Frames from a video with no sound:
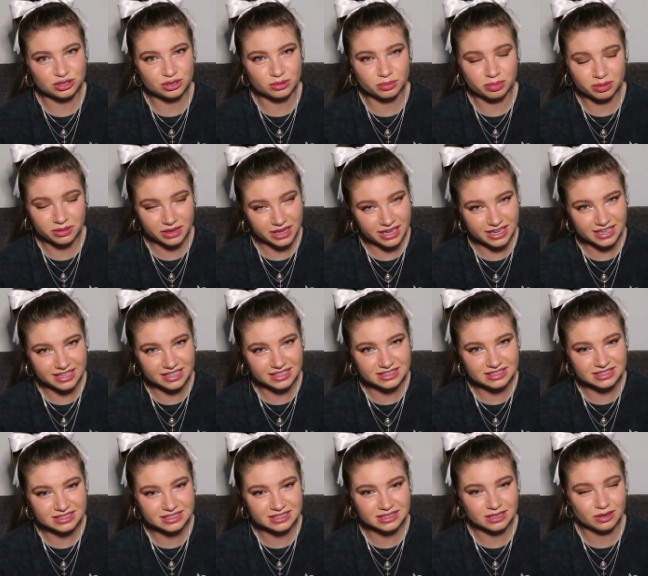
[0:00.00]
your
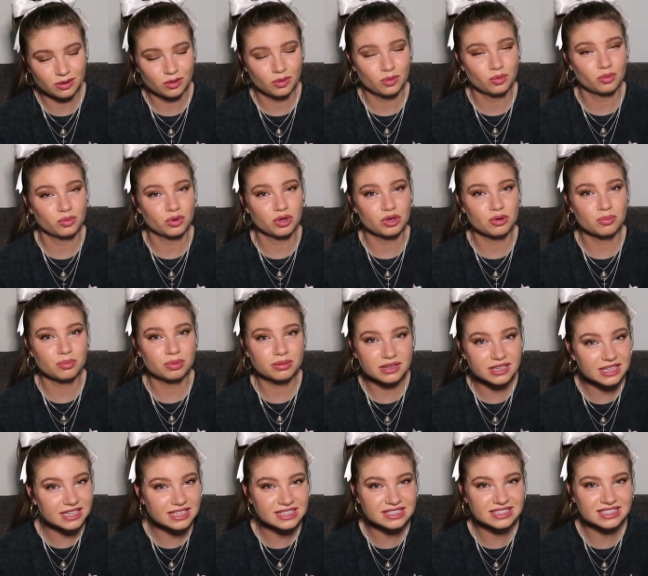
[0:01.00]
place. Will you
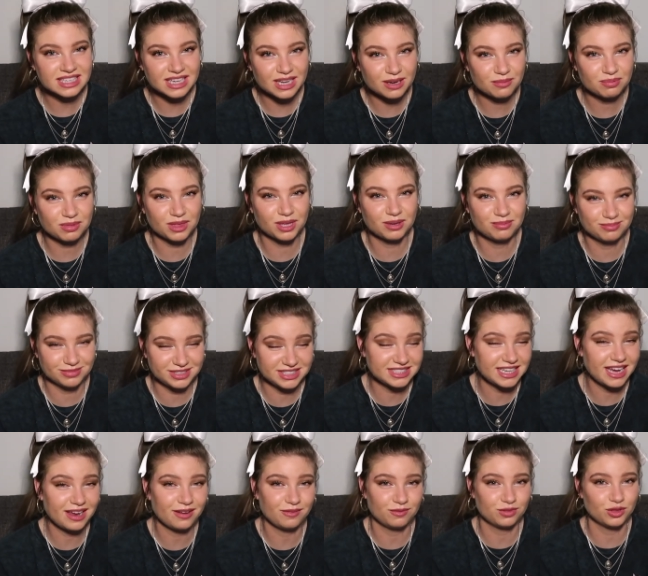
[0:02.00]
please keep them
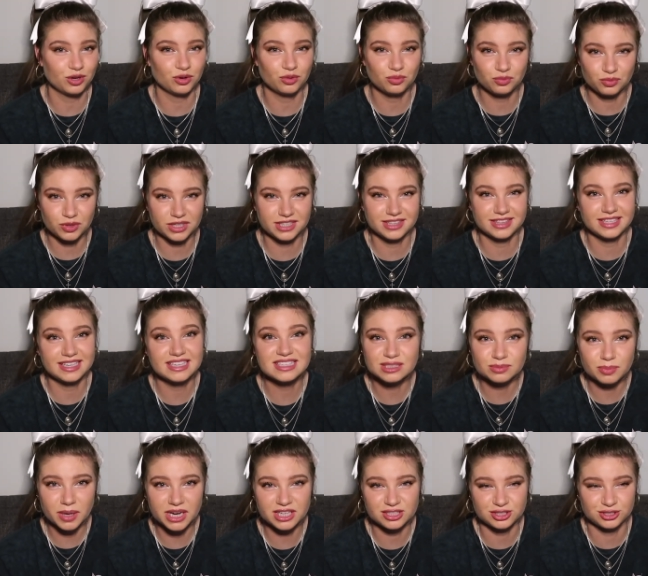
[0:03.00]
safe? They're really
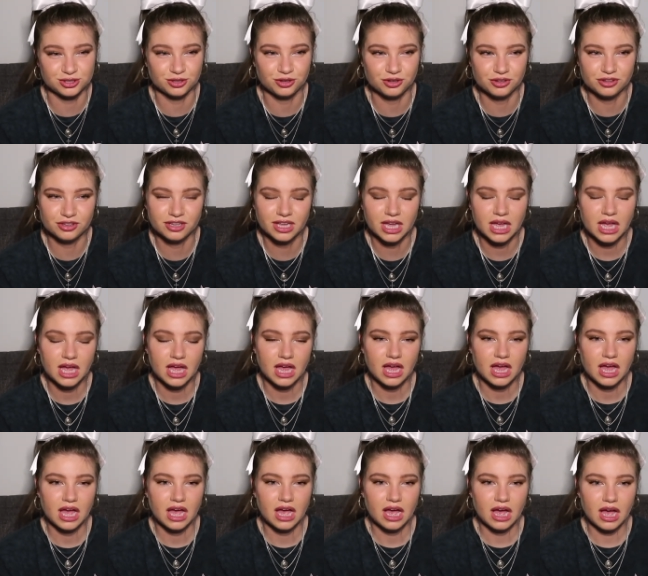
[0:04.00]
special.
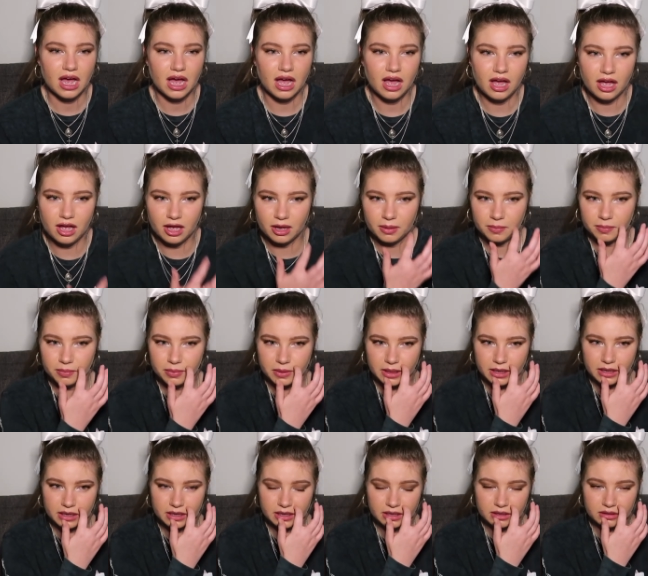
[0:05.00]
And
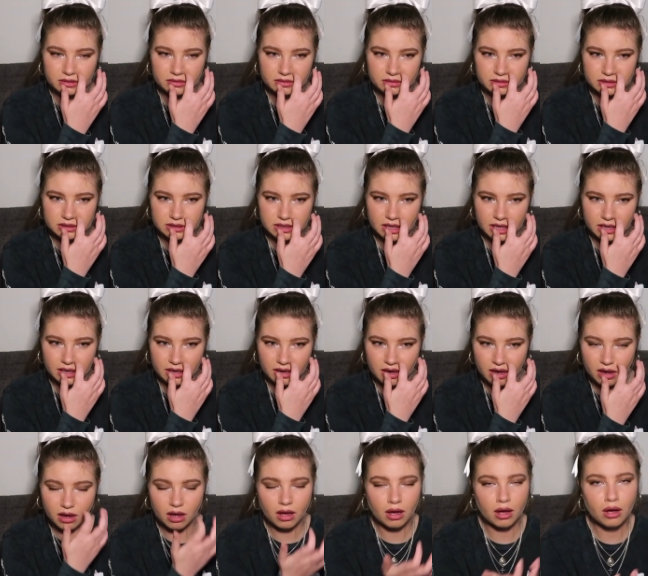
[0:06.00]
he was like,
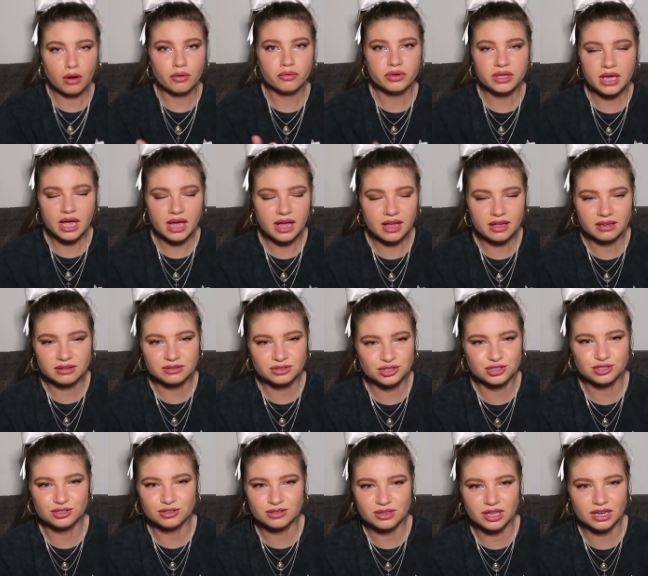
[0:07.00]
oh yeah,
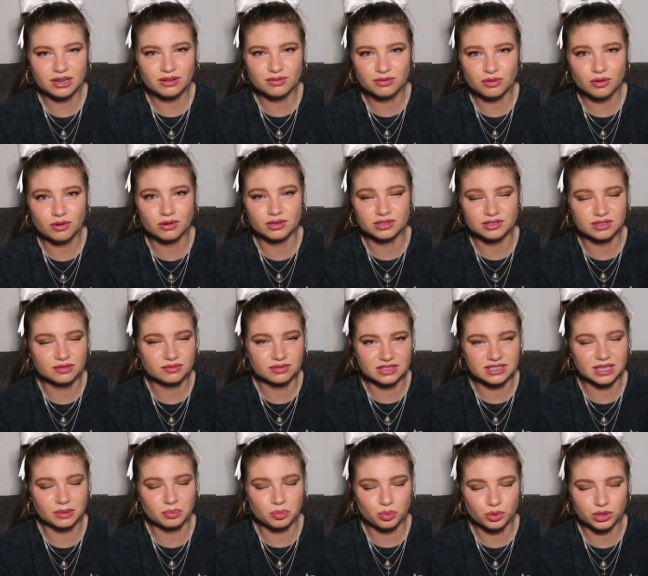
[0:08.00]
sure, like of course, and was
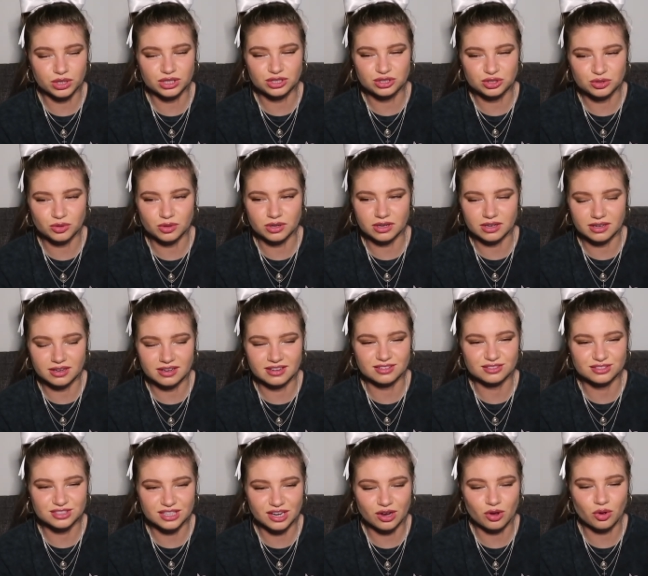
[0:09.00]
like pretty short. And I
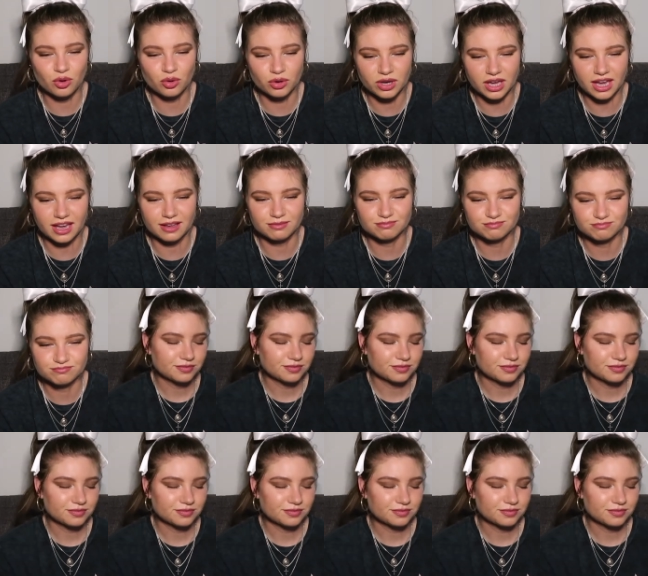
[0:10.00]
was like, okay.